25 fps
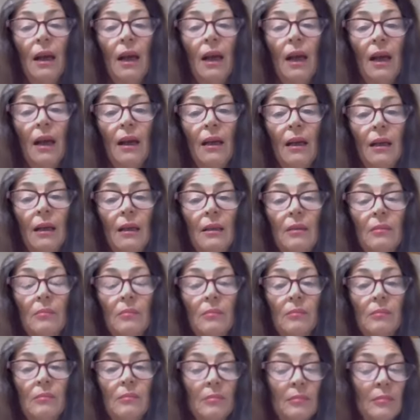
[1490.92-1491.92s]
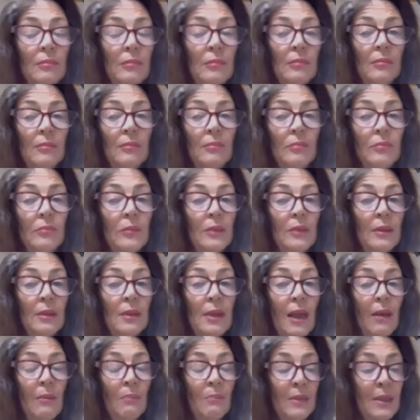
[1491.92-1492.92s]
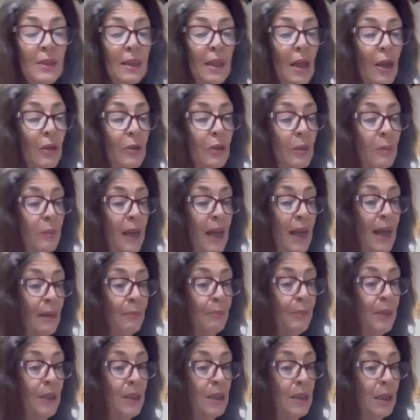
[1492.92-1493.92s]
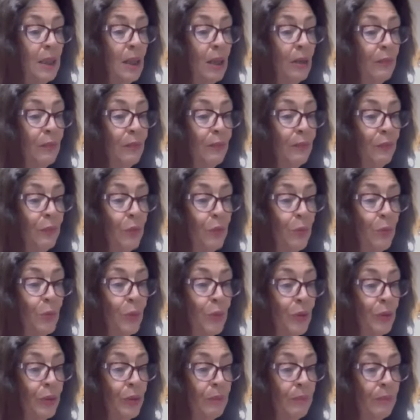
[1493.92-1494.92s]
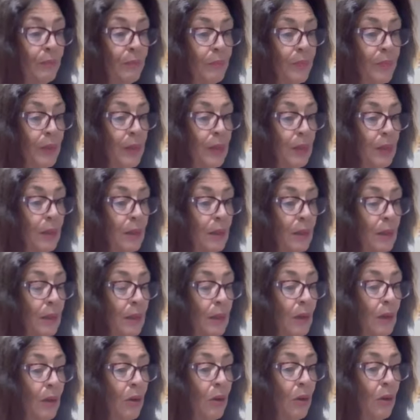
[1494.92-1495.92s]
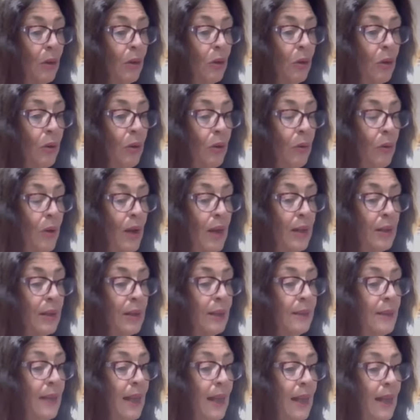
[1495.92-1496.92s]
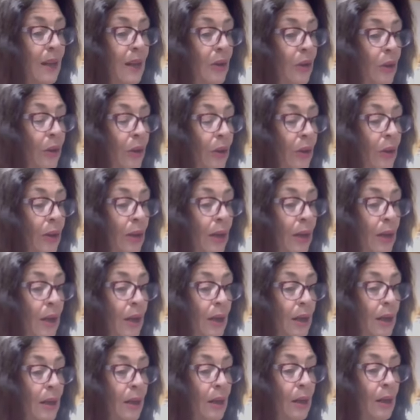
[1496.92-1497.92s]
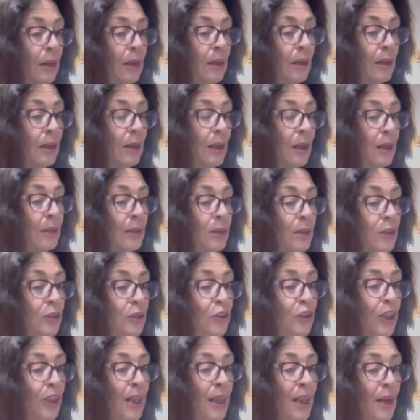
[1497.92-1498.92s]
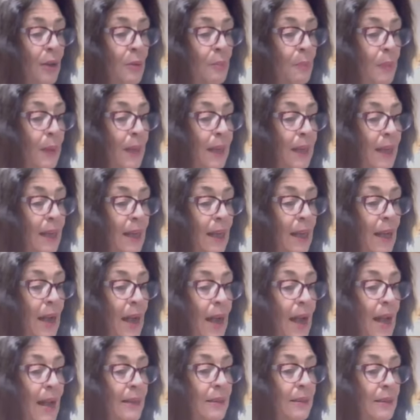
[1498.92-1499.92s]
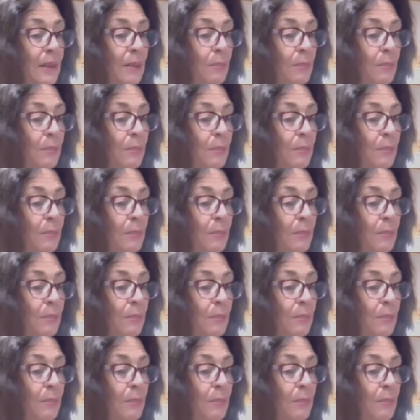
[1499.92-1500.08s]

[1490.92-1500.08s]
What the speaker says: Dems are going to be happy to go forward. All right, now, the GOP and